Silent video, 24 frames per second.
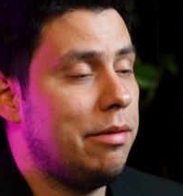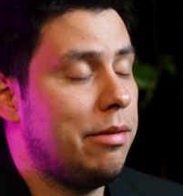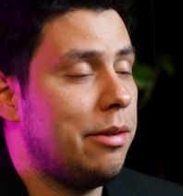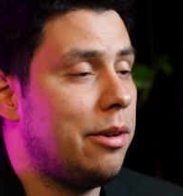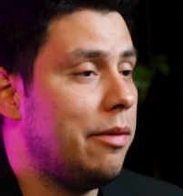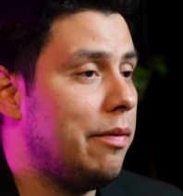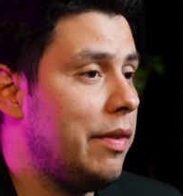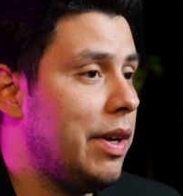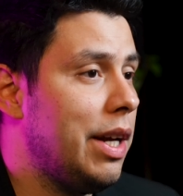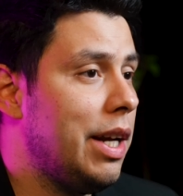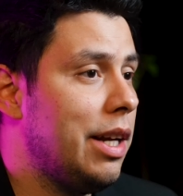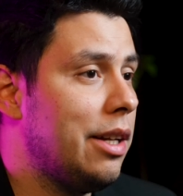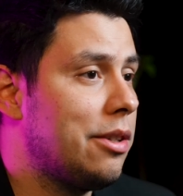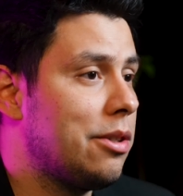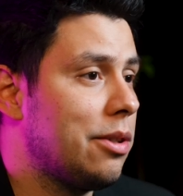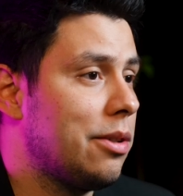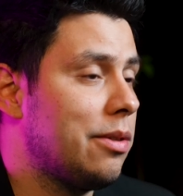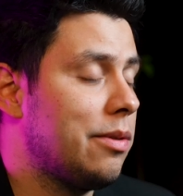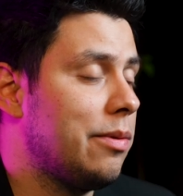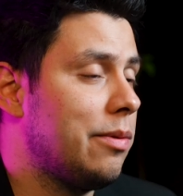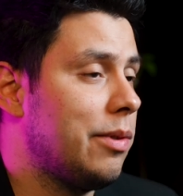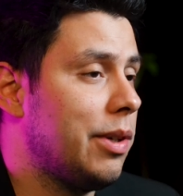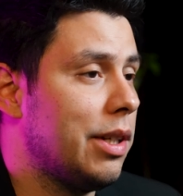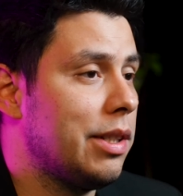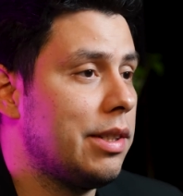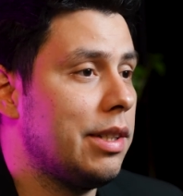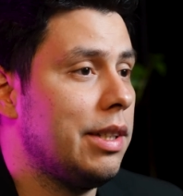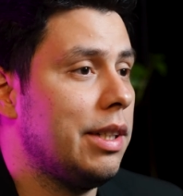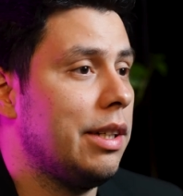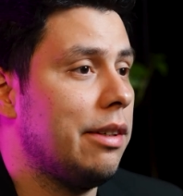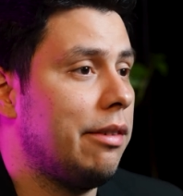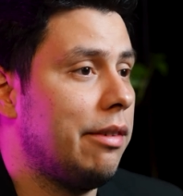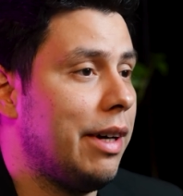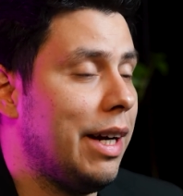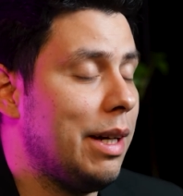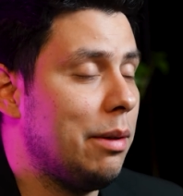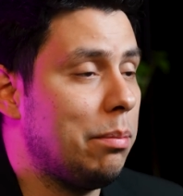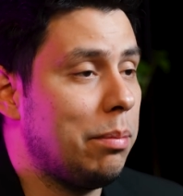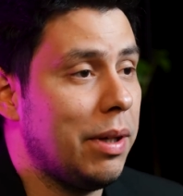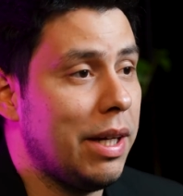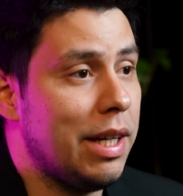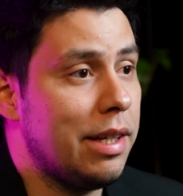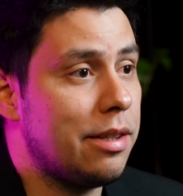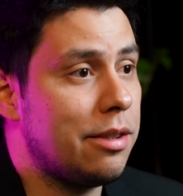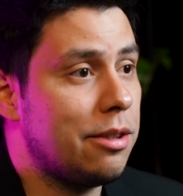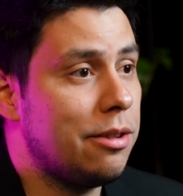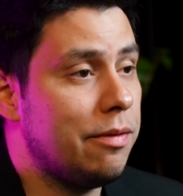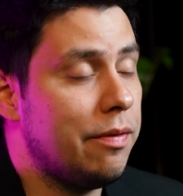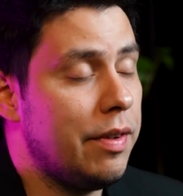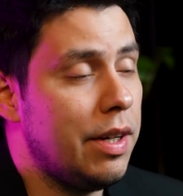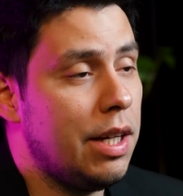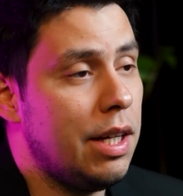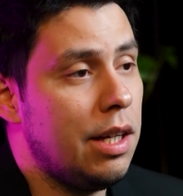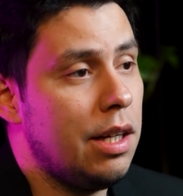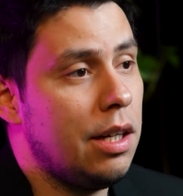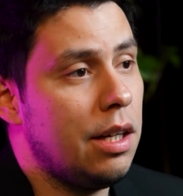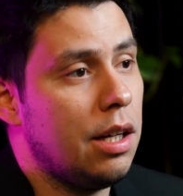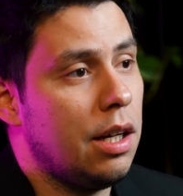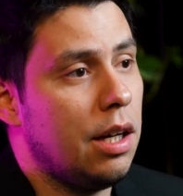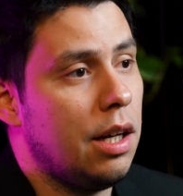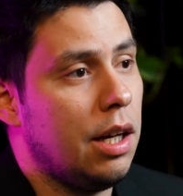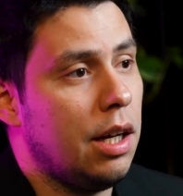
for me, it just wasn't the right place to be.